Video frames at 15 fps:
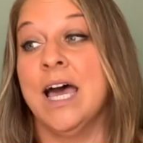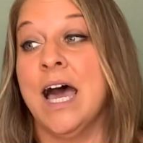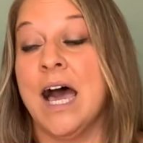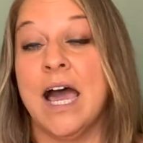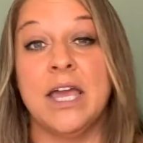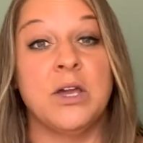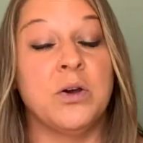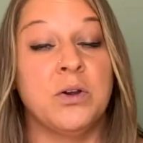
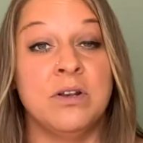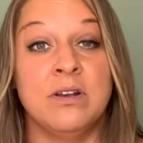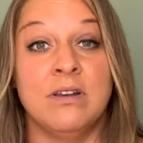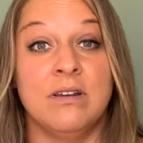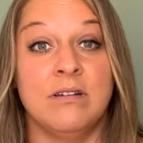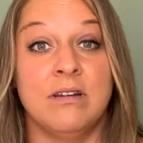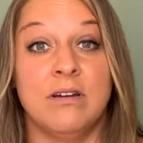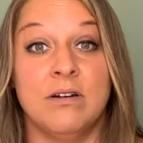I couldn't
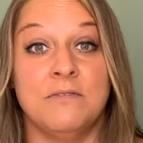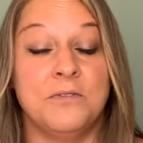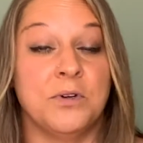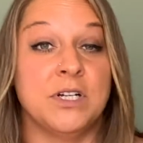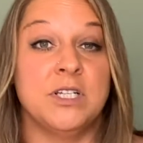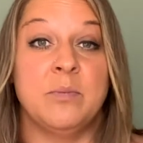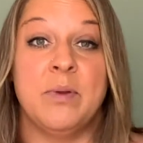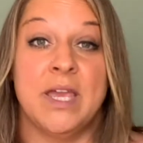afford
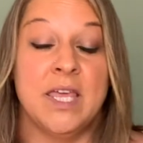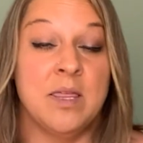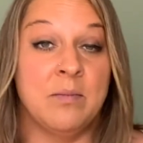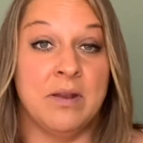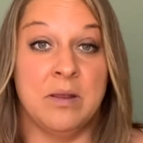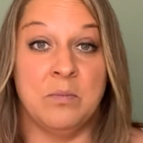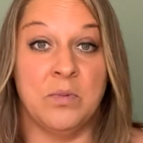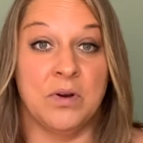to pay them
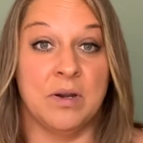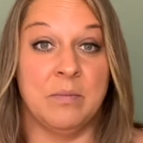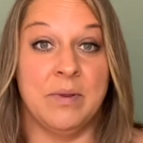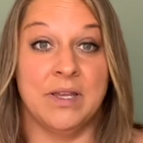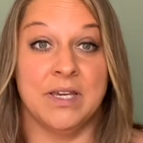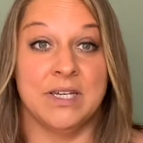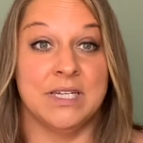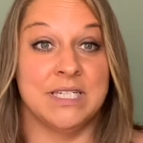anymore
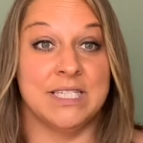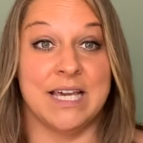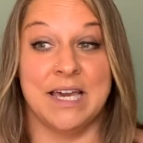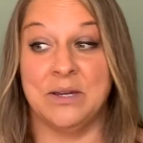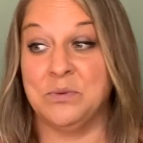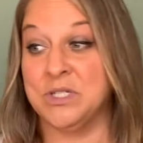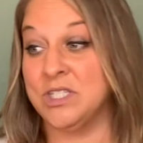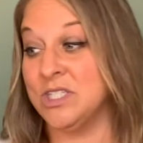because I
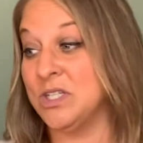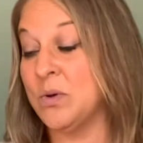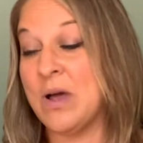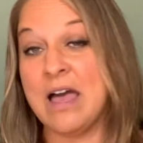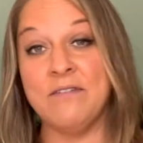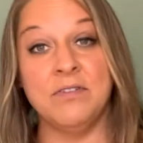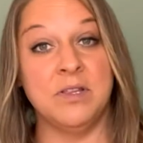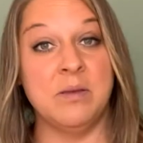was so
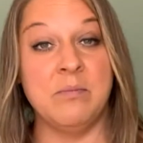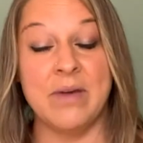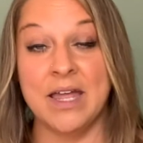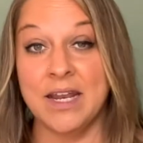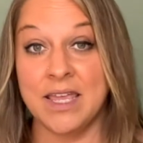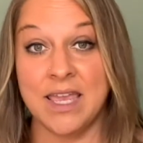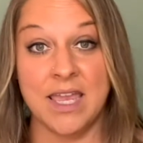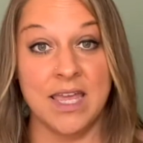heavily
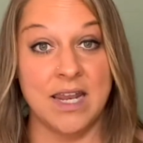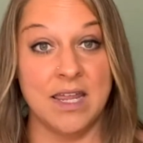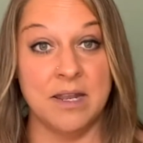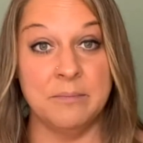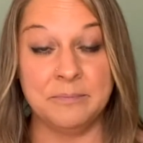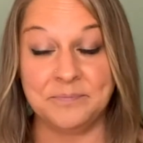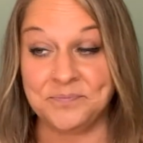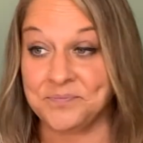medicated
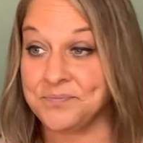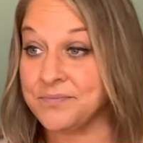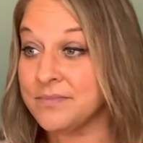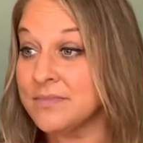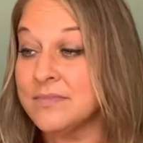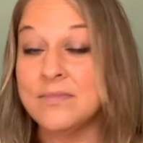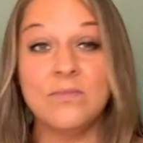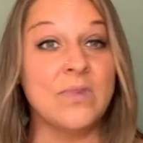
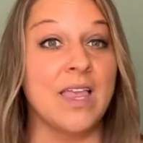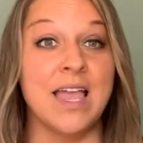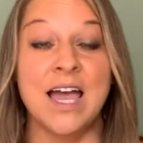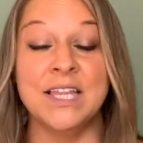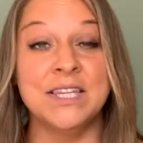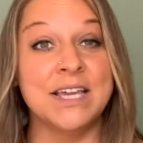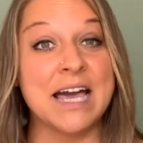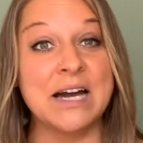on
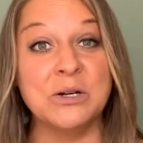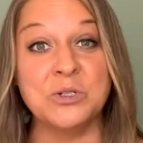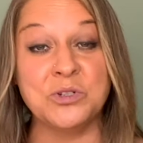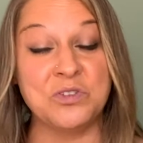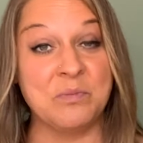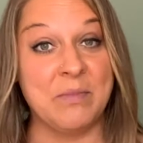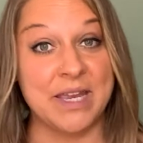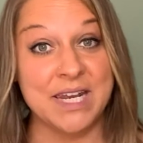the couch
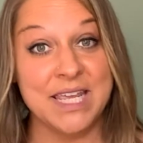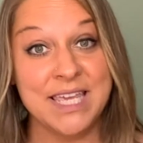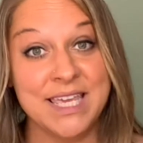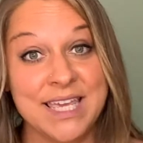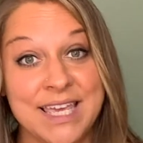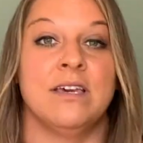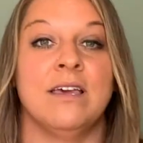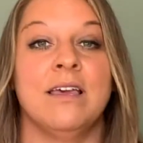with my knee.